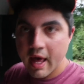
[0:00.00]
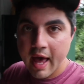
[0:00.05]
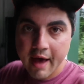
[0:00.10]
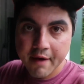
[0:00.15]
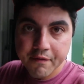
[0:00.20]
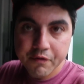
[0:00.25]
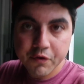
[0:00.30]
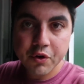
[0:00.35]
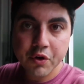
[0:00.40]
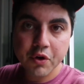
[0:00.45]

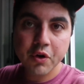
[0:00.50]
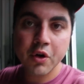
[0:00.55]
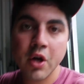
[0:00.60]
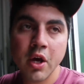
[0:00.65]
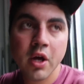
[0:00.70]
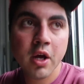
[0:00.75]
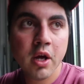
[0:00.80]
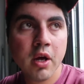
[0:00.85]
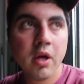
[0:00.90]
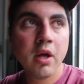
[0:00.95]
After
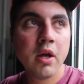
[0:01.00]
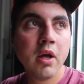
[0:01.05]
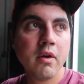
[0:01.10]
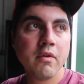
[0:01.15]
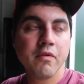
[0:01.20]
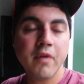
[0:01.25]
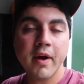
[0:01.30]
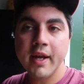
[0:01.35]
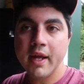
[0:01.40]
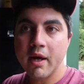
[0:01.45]

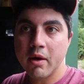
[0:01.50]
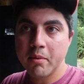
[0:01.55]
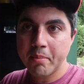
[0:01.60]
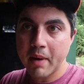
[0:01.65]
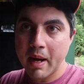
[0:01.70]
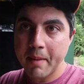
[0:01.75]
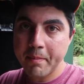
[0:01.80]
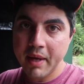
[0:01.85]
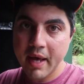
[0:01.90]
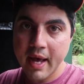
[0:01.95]
finding out
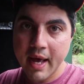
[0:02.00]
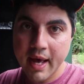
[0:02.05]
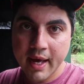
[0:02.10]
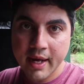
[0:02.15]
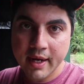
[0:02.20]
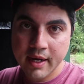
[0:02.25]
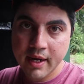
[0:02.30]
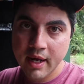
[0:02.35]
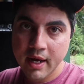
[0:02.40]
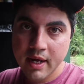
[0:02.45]
Poppy
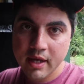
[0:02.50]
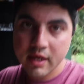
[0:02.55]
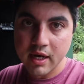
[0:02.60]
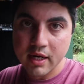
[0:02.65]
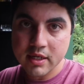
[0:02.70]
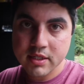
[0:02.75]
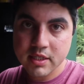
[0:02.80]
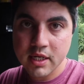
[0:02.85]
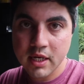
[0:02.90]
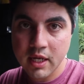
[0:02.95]
had
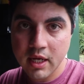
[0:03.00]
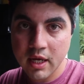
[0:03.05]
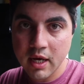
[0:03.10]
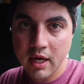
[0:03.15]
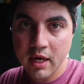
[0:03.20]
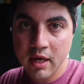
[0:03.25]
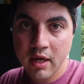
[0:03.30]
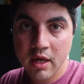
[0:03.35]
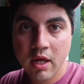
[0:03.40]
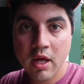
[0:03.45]

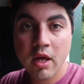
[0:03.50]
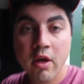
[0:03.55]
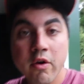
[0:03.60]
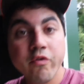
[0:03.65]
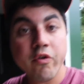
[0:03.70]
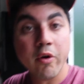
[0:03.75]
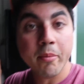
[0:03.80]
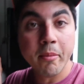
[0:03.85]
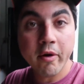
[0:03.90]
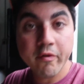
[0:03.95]
coccidia
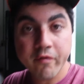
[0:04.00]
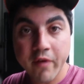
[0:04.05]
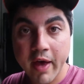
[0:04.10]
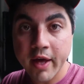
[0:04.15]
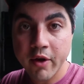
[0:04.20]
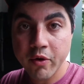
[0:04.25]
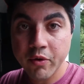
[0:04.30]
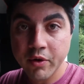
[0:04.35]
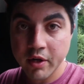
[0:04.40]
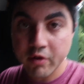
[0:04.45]
from our
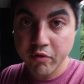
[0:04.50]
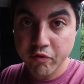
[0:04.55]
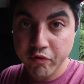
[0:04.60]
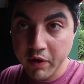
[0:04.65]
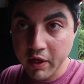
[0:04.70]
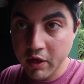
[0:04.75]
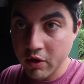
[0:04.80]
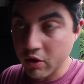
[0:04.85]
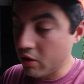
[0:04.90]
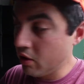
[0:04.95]
vet who did a
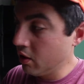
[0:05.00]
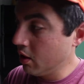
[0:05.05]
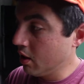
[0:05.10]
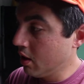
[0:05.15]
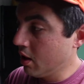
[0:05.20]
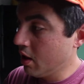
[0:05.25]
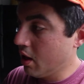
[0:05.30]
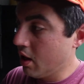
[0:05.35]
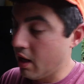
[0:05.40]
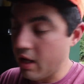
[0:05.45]
fecal,
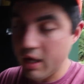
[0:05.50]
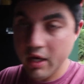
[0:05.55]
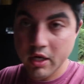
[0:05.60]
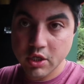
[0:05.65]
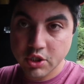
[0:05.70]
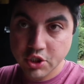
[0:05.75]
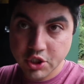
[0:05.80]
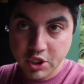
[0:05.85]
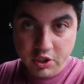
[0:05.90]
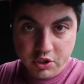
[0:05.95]

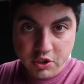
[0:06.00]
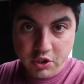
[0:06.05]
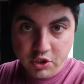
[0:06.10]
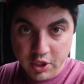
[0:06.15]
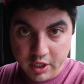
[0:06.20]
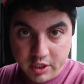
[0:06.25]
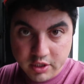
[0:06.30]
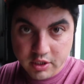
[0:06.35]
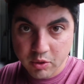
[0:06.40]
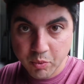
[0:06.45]
she
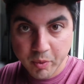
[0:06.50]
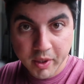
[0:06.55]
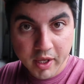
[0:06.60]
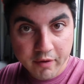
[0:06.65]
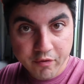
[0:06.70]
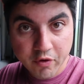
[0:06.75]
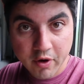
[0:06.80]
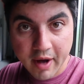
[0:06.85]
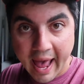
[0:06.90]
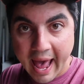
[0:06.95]
suggested we
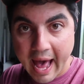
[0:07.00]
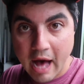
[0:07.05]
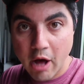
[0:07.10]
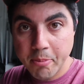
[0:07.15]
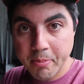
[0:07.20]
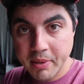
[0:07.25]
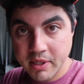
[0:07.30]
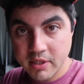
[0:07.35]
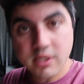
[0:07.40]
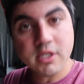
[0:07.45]
give her
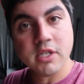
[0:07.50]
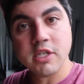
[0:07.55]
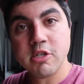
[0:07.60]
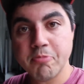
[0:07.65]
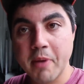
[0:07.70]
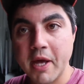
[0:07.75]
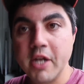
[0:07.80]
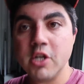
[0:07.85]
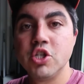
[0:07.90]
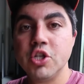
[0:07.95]
Albon
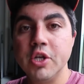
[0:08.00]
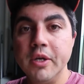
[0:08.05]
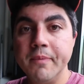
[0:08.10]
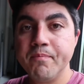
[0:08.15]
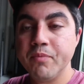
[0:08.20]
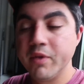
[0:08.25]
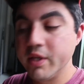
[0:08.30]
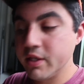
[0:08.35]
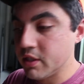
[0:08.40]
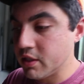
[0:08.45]
suspension.
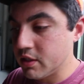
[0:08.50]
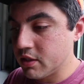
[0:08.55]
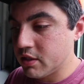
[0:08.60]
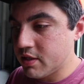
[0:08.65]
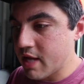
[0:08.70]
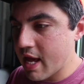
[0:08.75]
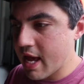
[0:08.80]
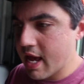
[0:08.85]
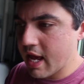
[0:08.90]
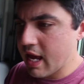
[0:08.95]
This is
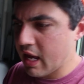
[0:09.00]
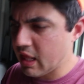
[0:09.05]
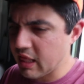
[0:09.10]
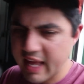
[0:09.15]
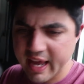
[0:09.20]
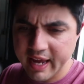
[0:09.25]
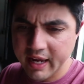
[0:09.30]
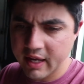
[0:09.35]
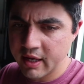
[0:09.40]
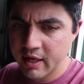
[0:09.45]
day
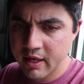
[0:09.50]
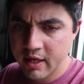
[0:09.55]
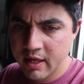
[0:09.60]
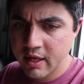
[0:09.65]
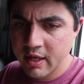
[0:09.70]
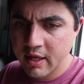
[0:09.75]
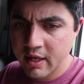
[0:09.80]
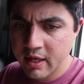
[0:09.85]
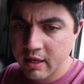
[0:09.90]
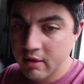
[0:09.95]
like
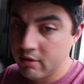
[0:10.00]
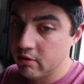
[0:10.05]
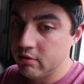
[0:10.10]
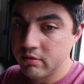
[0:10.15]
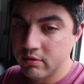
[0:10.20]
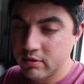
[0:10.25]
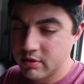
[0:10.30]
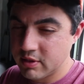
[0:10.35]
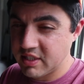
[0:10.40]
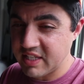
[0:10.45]

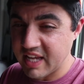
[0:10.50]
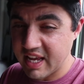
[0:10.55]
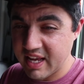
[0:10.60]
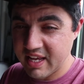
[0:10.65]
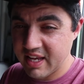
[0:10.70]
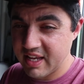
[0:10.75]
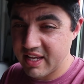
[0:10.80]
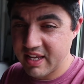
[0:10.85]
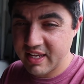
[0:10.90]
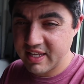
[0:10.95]

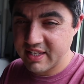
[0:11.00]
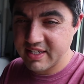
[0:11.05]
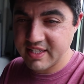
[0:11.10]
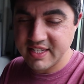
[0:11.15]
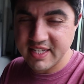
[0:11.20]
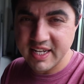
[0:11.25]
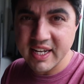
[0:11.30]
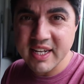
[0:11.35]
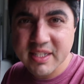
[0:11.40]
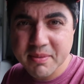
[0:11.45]

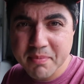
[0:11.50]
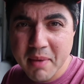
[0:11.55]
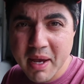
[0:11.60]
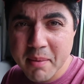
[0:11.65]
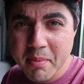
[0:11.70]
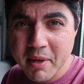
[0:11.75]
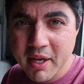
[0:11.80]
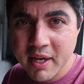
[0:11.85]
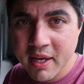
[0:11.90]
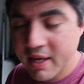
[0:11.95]
6
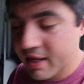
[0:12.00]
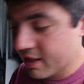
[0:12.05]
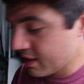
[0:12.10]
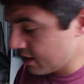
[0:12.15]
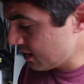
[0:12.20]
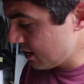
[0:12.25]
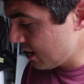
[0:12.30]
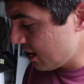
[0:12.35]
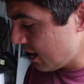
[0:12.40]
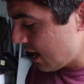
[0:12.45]
maybe,
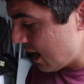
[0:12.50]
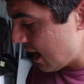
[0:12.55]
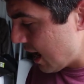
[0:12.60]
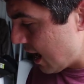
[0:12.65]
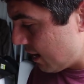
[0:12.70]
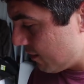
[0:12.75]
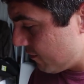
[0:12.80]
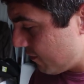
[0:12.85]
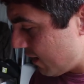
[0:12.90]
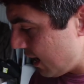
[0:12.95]

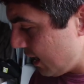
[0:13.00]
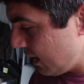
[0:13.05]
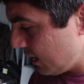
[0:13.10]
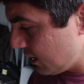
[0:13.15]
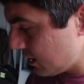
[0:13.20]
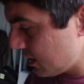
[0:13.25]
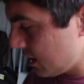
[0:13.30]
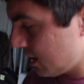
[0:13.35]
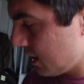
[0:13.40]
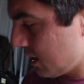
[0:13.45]
out of
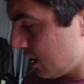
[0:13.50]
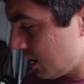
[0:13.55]
8.